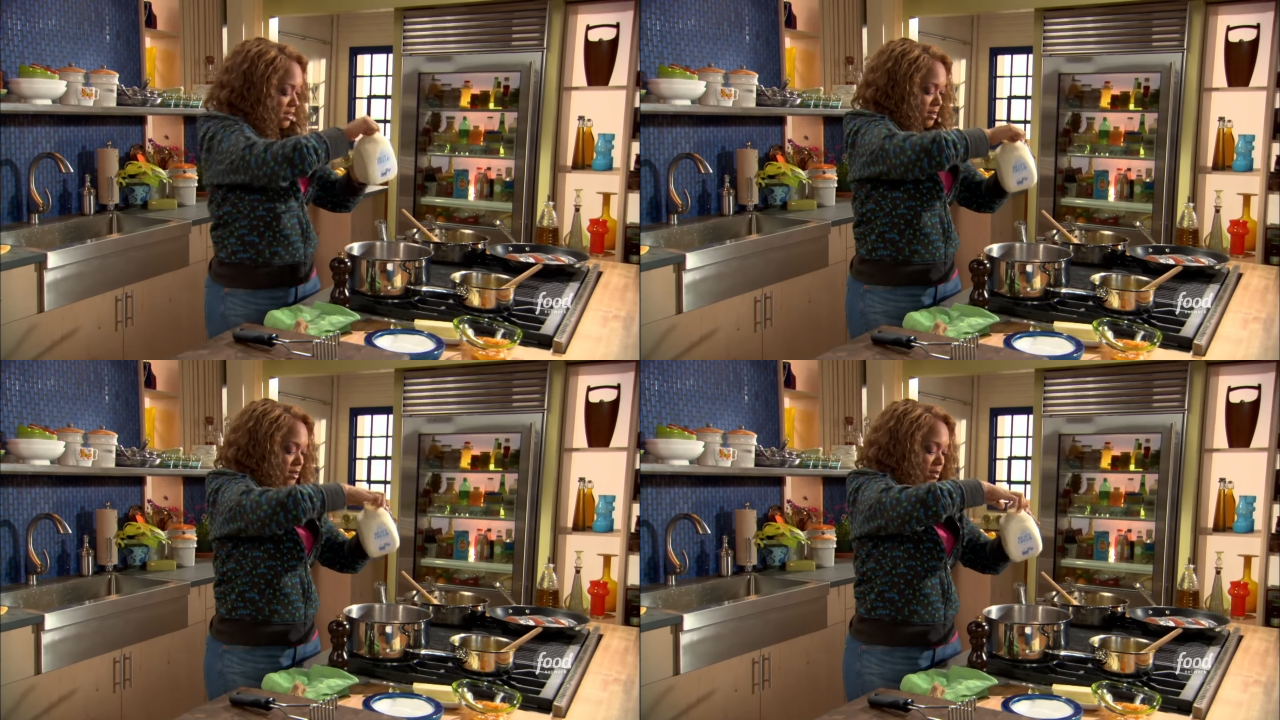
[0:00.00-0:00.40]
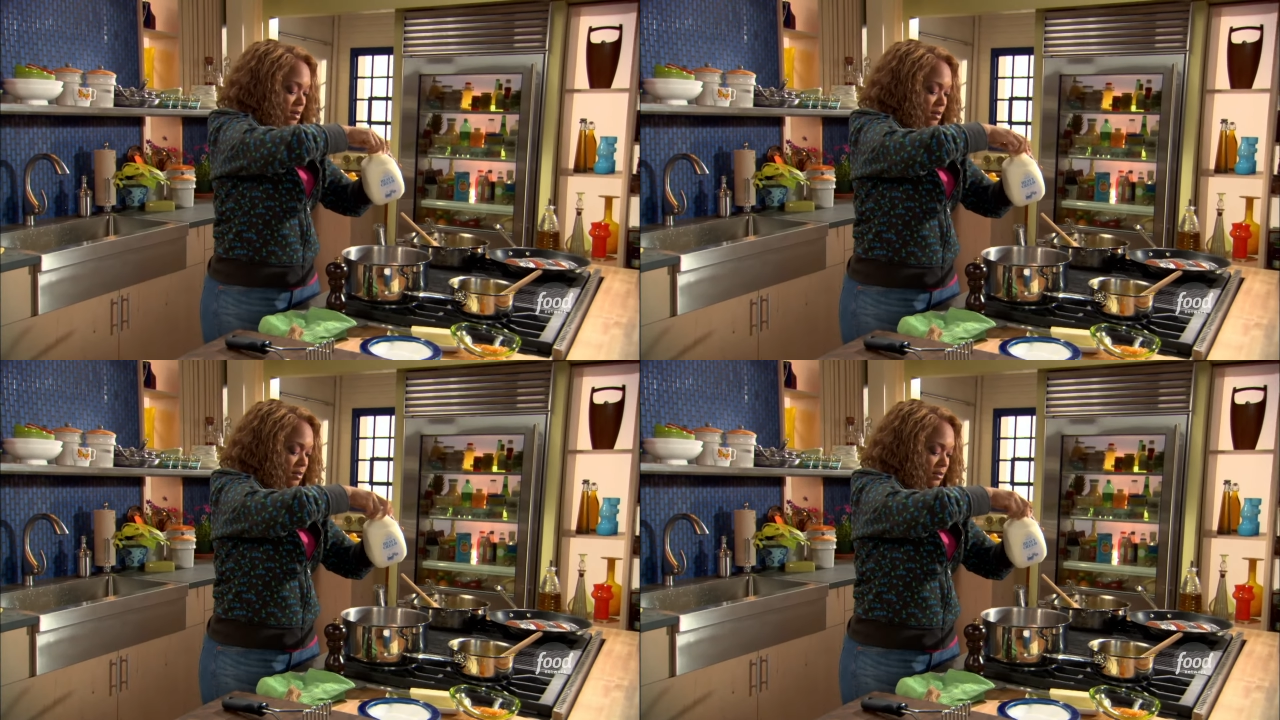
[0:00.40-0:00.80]
in
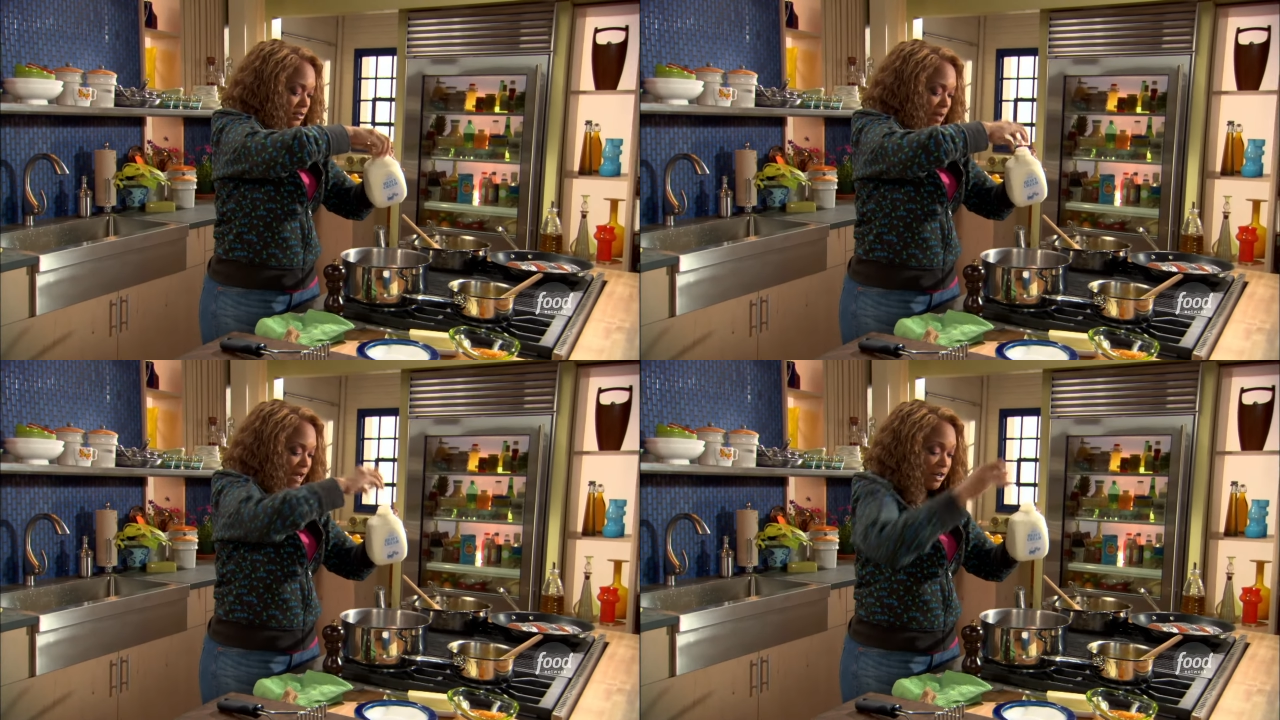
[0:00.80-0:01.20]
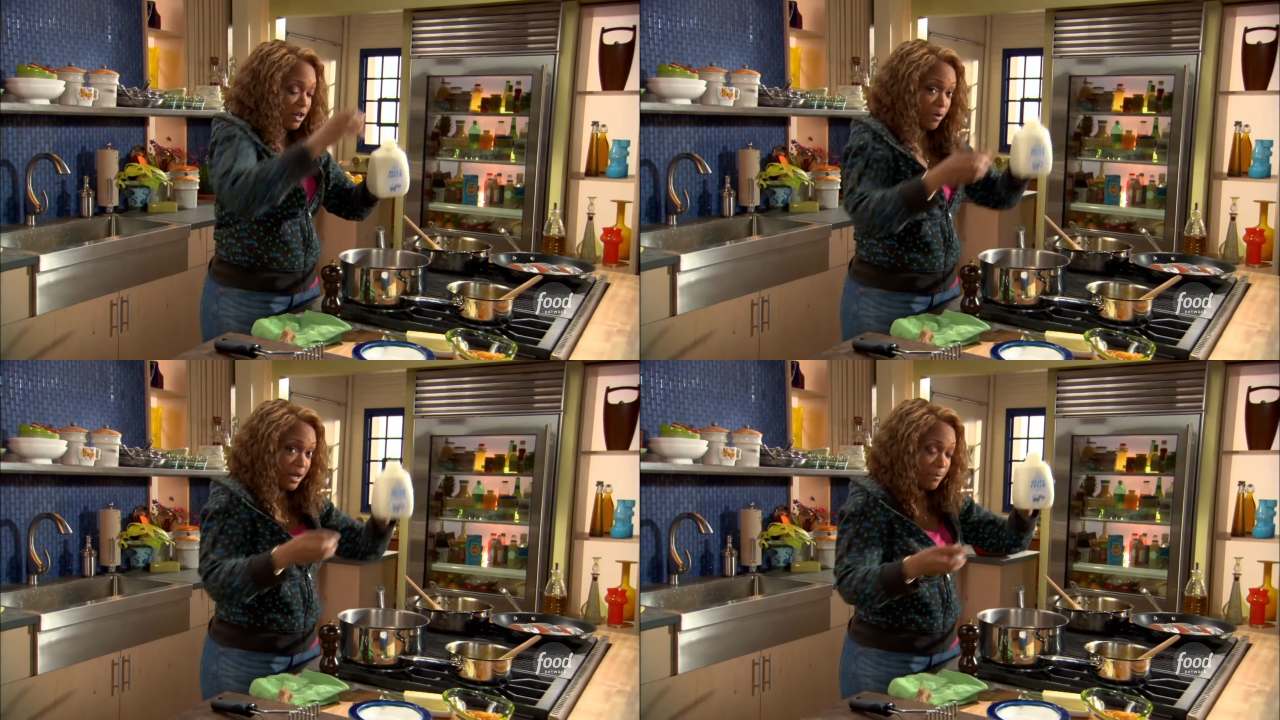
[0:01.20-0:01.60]
some heavy
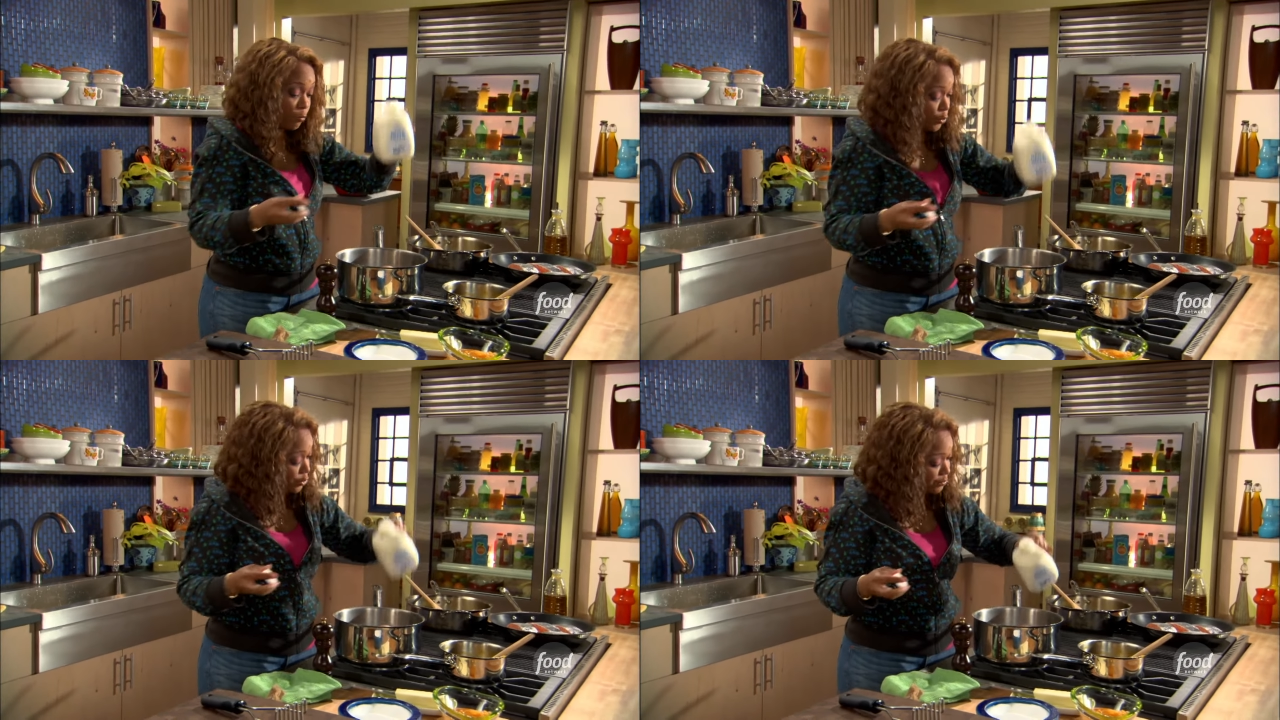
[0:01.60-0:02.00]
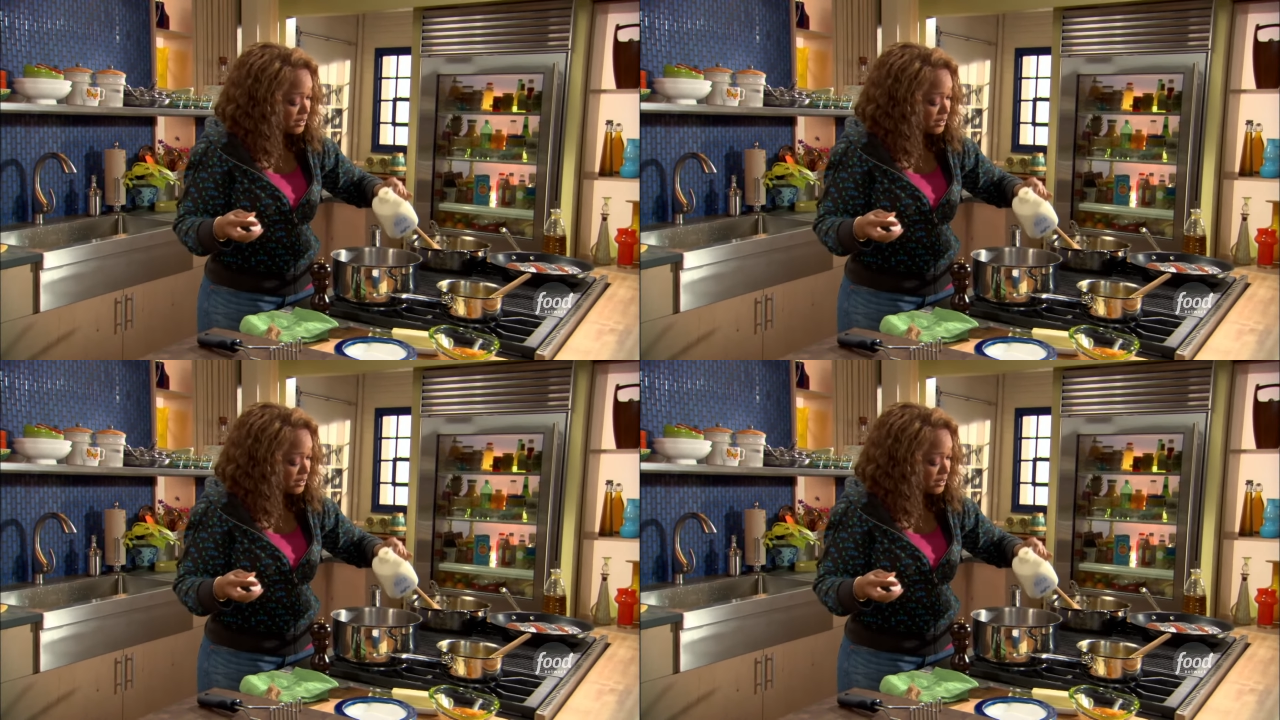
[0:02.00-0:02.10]
cream, room